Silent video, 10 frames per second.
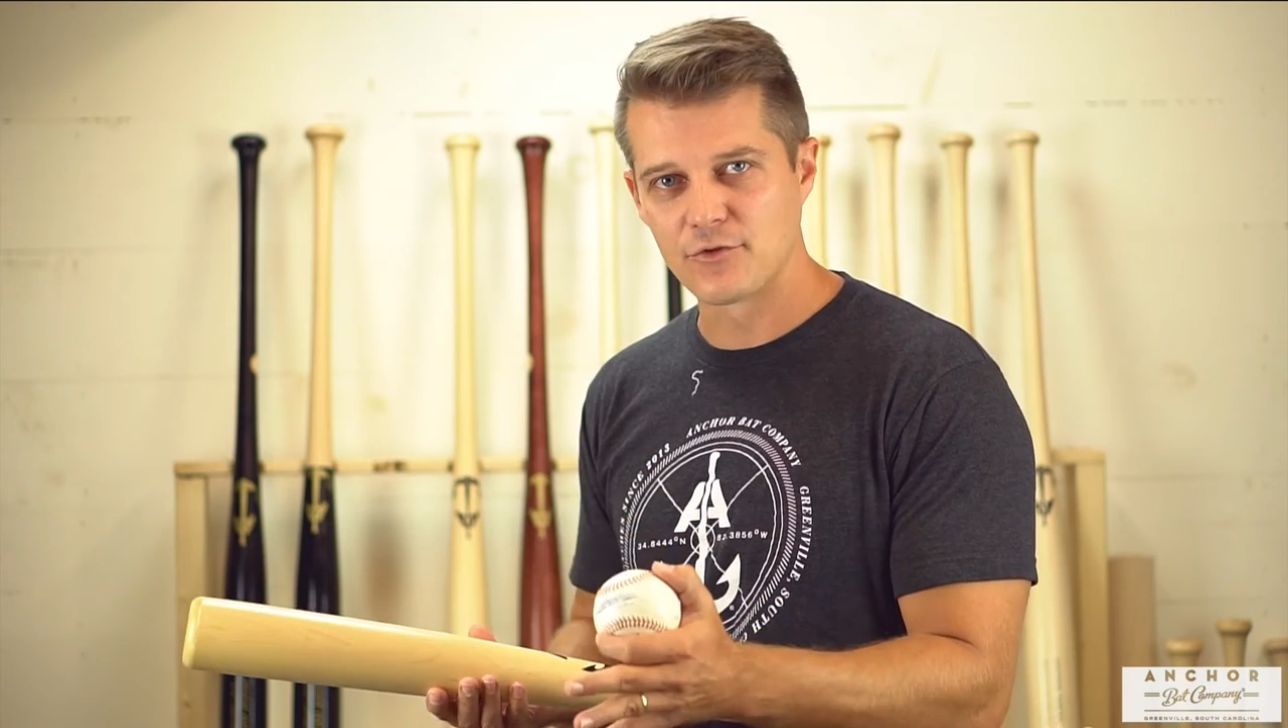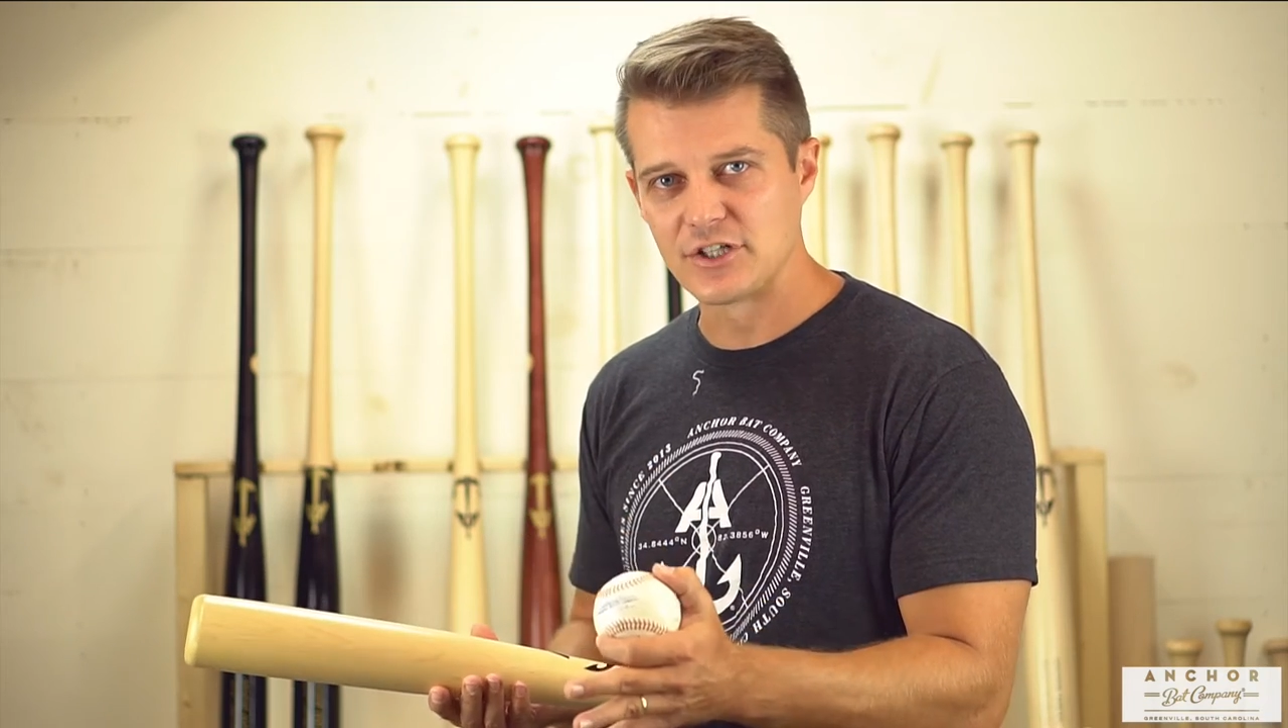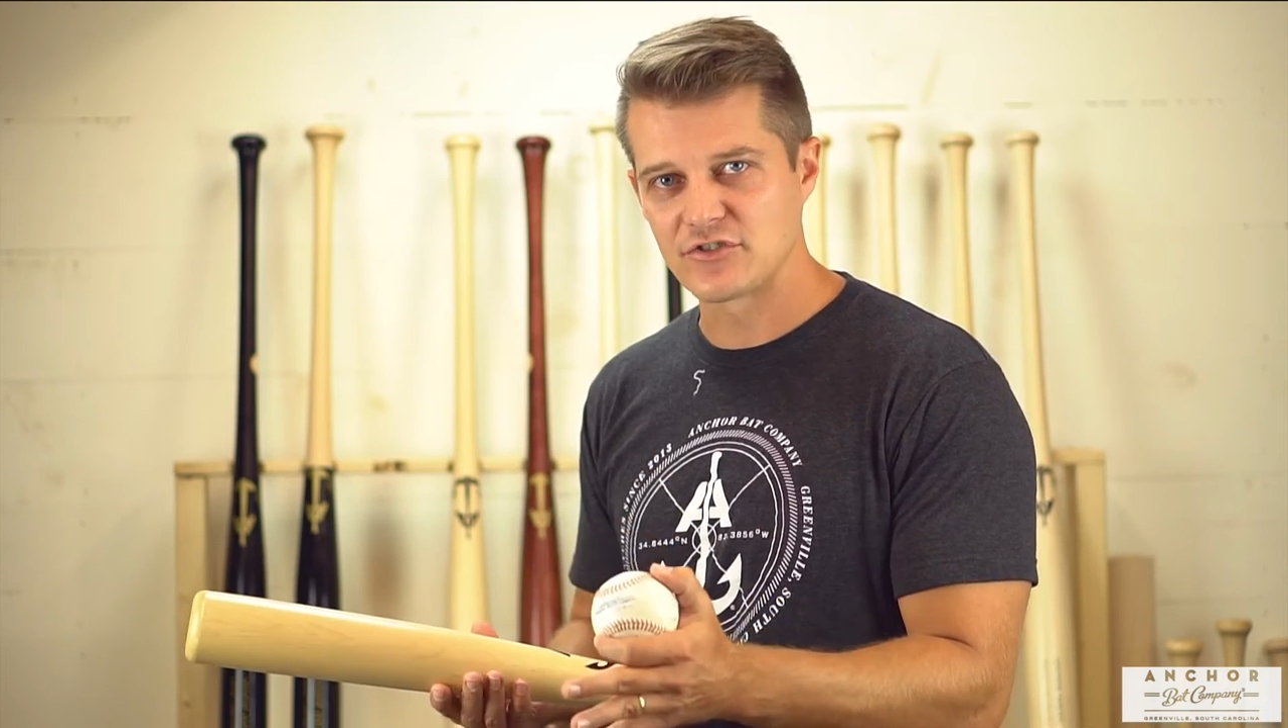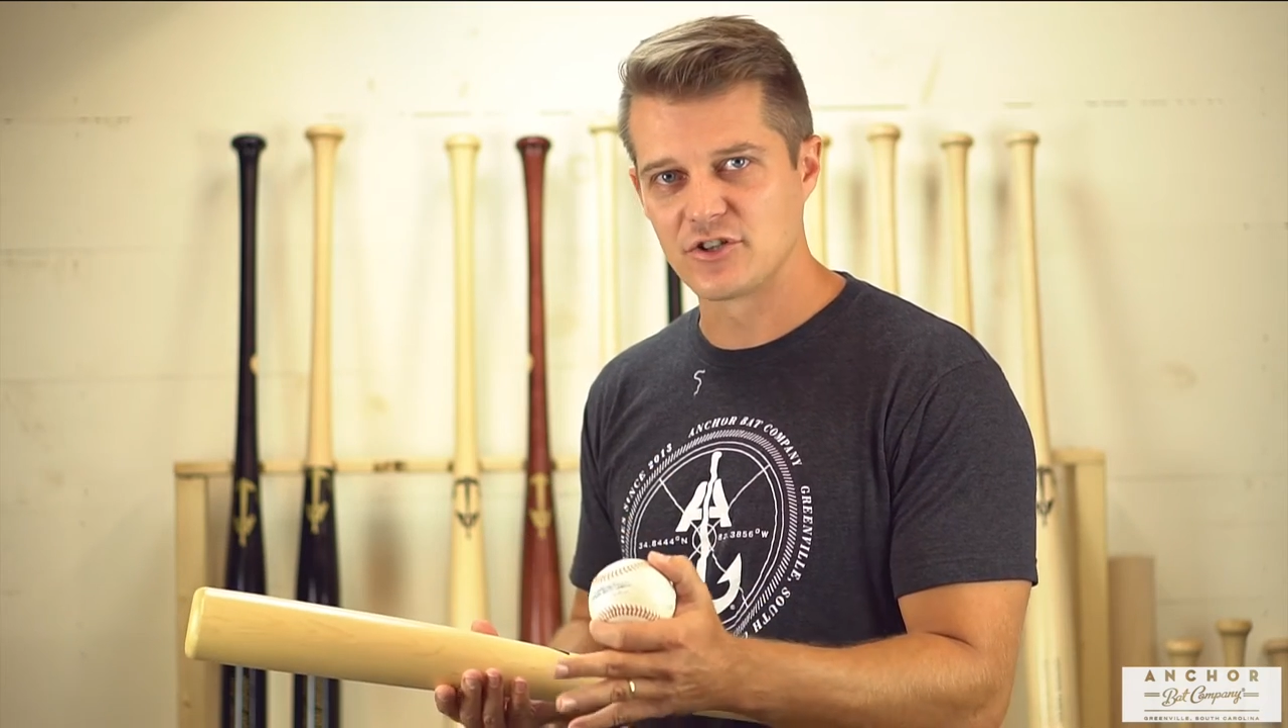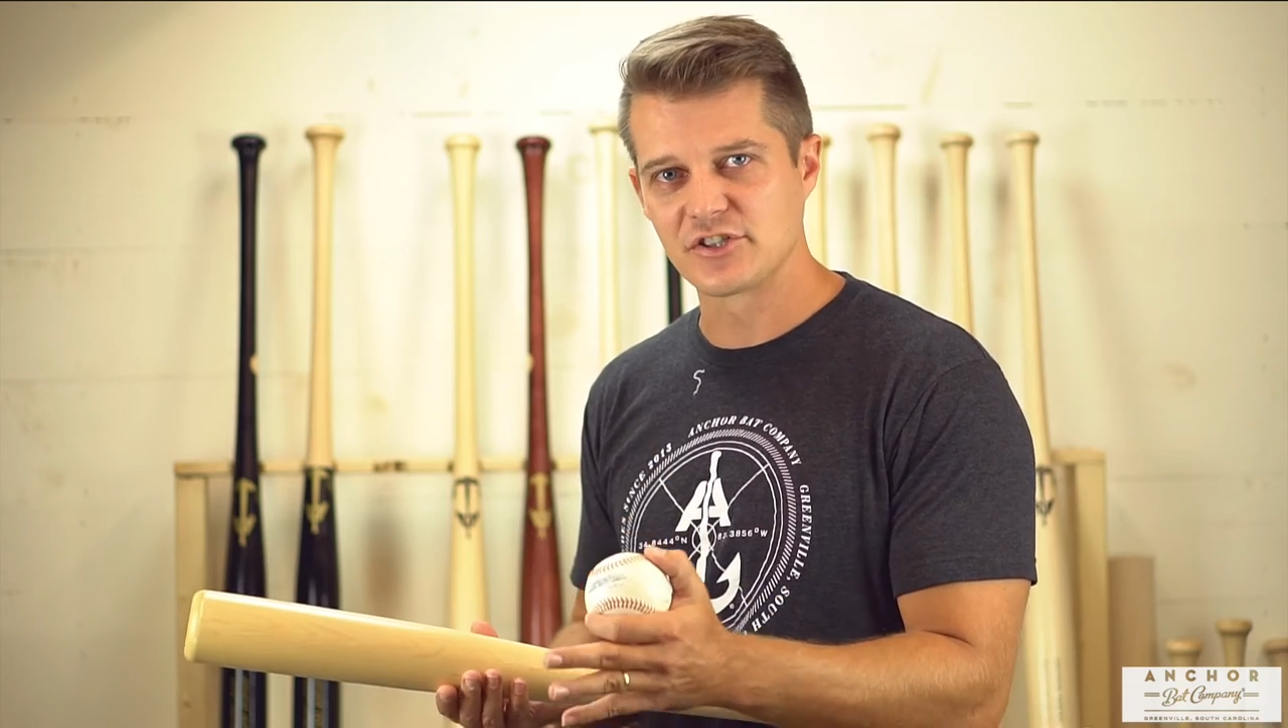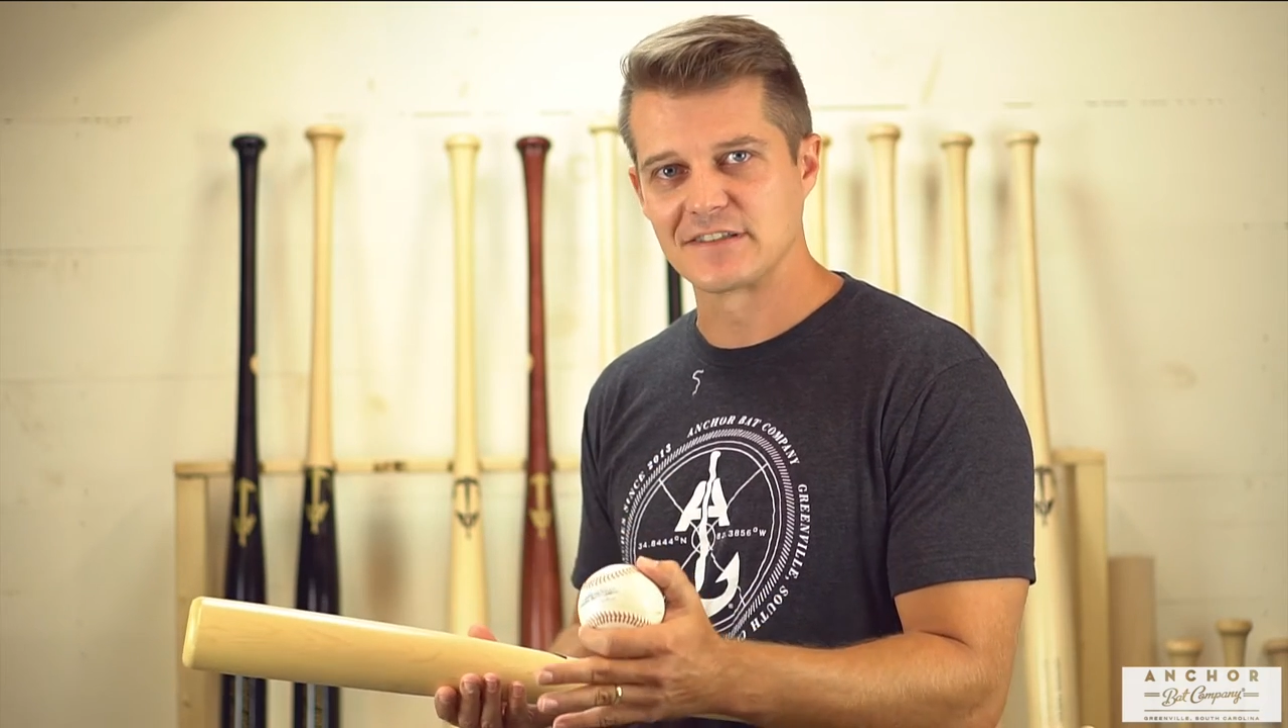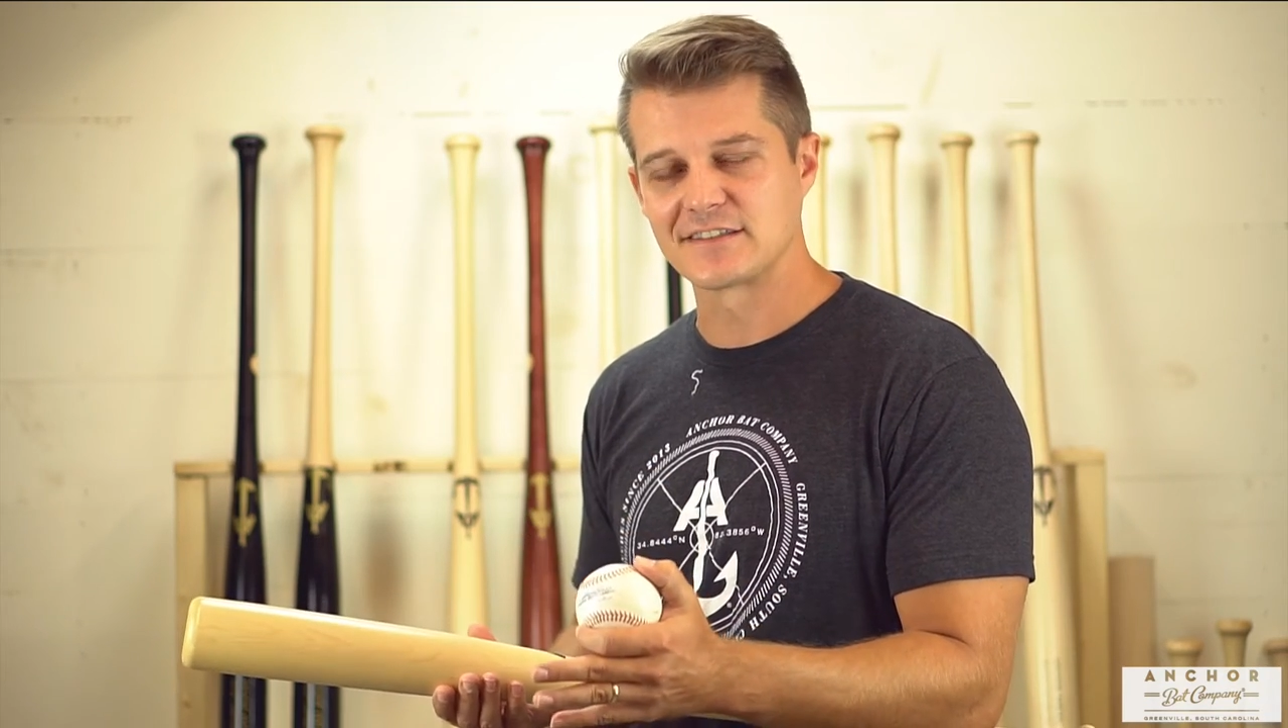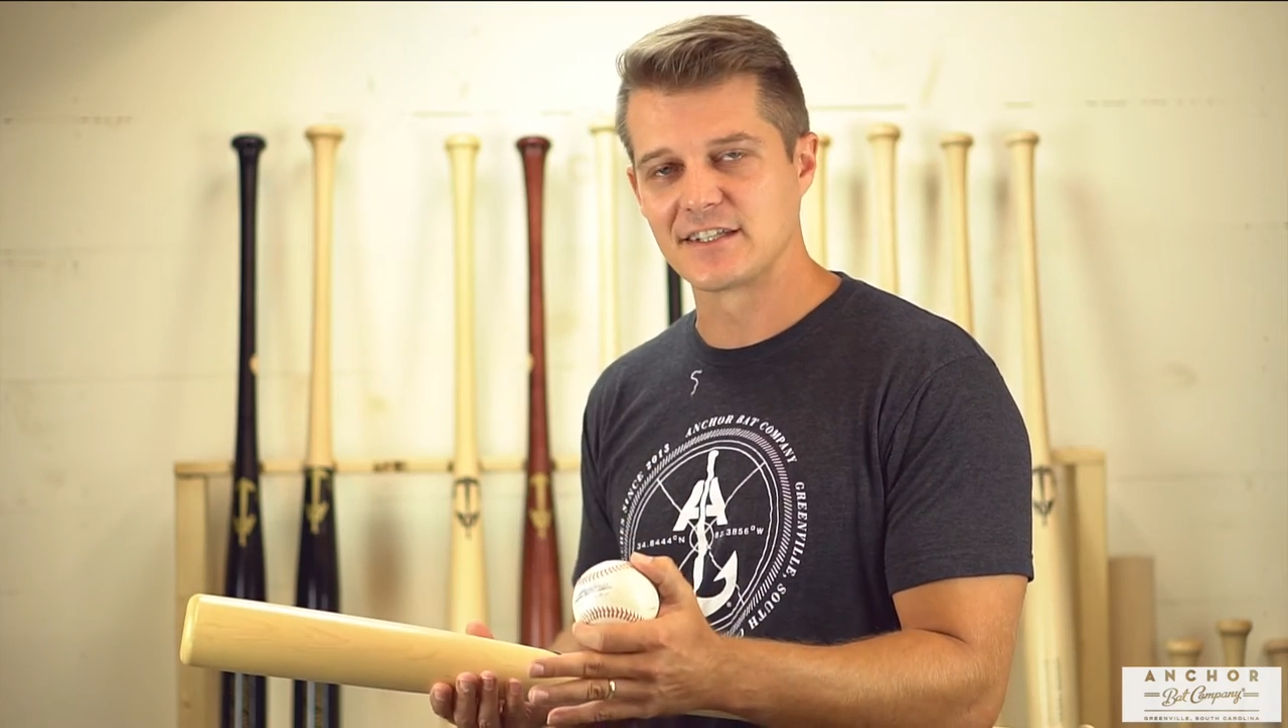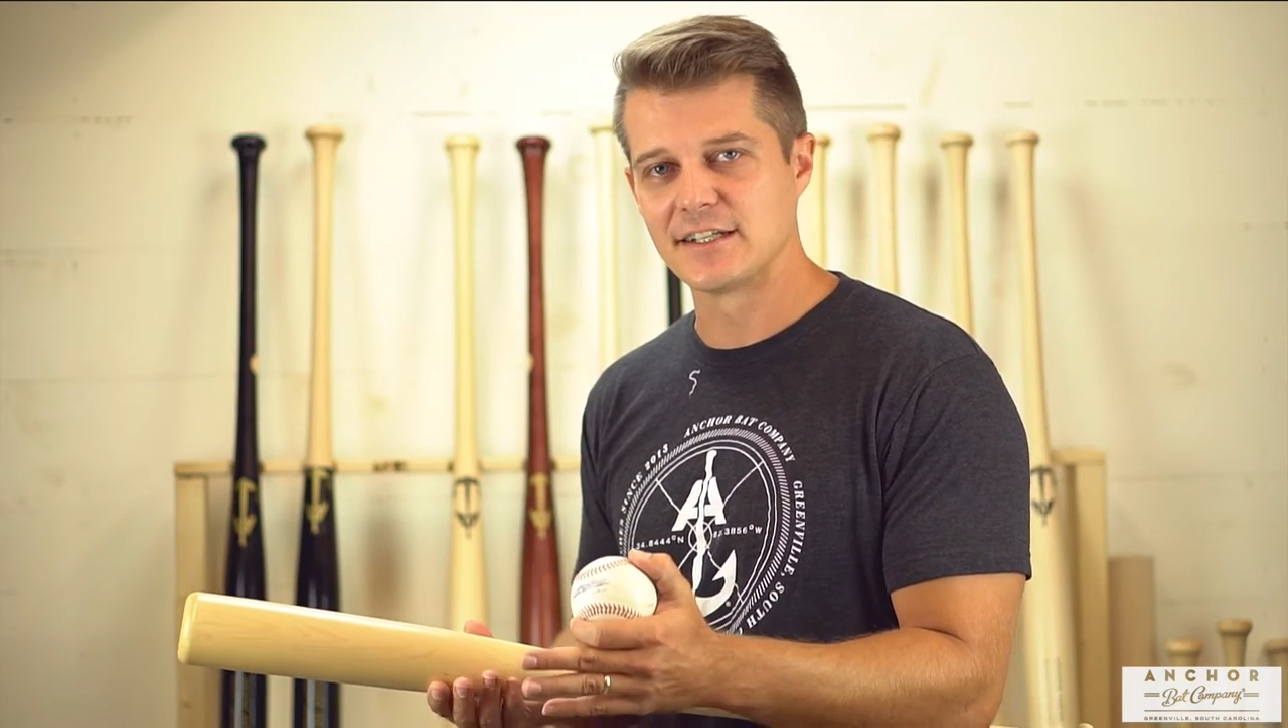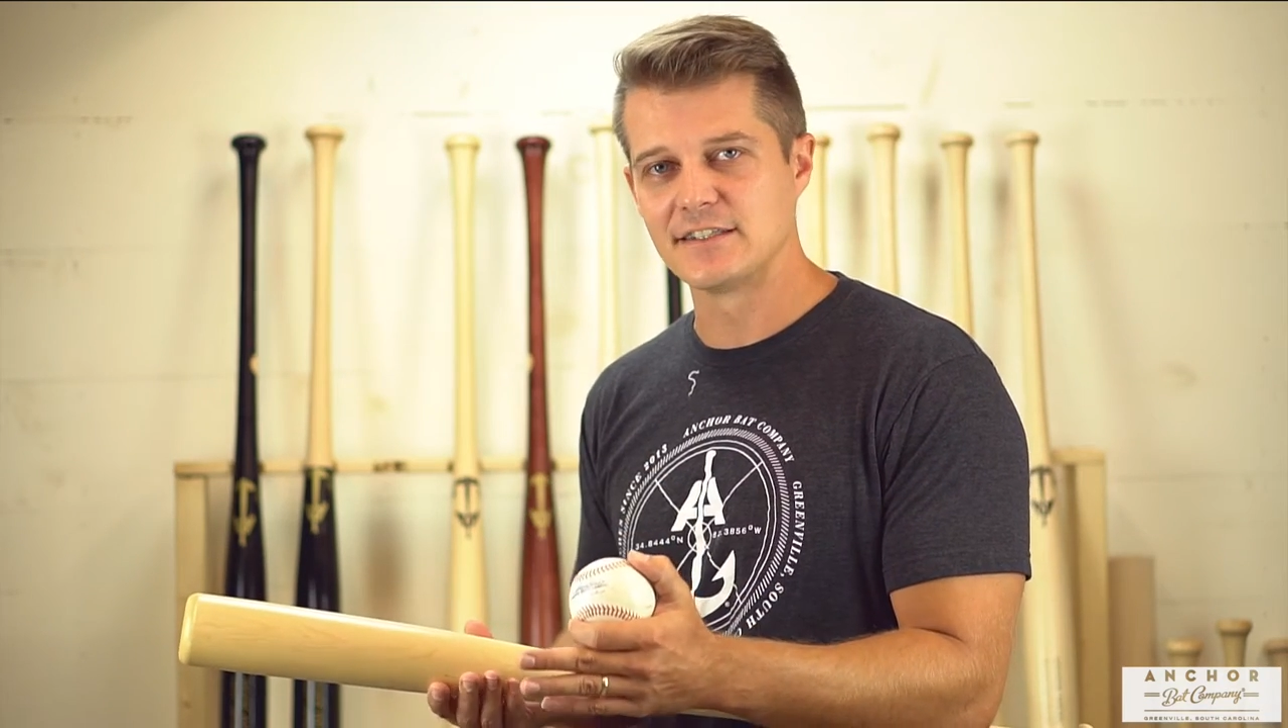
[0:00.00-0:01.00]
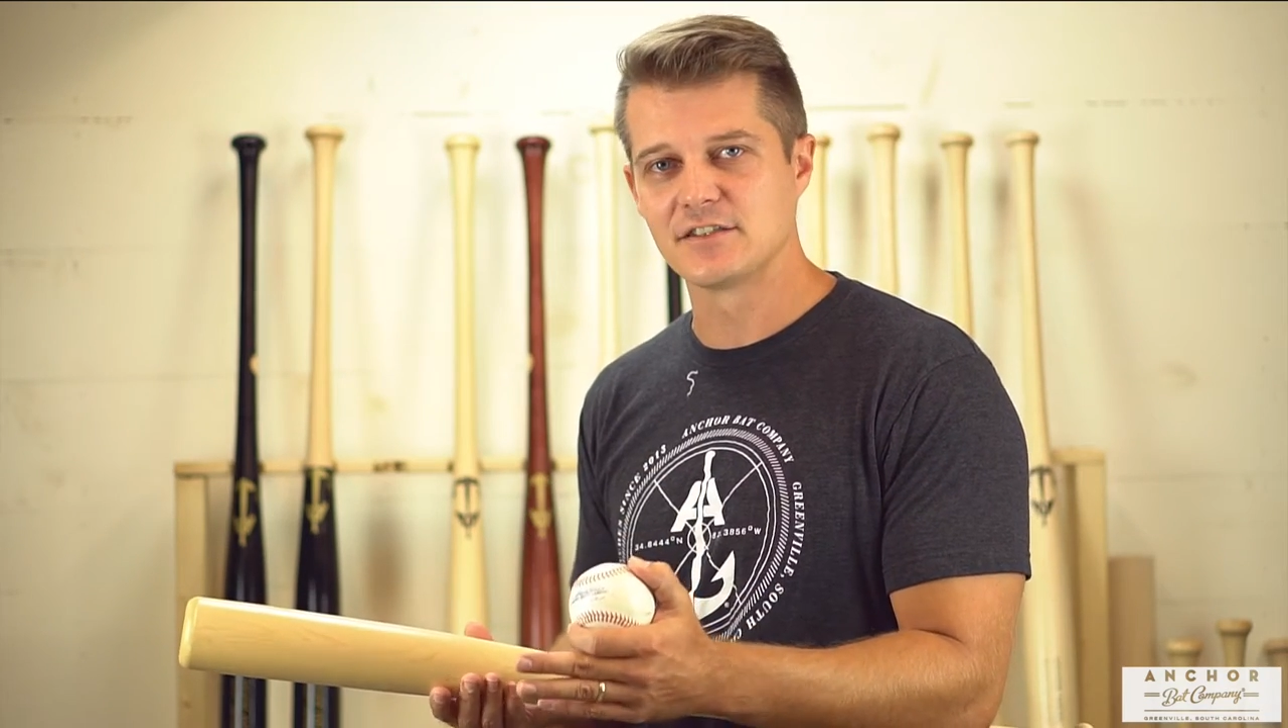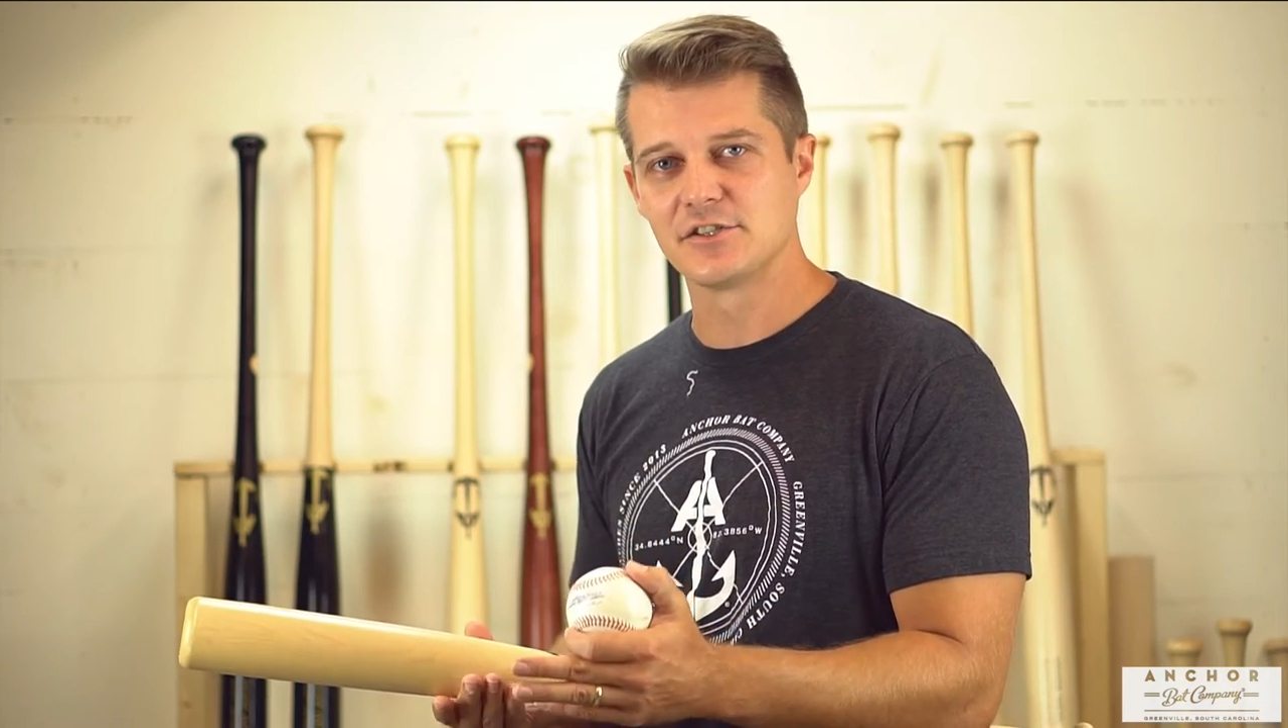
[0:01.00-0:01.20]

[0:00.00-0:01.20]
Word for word: research and study to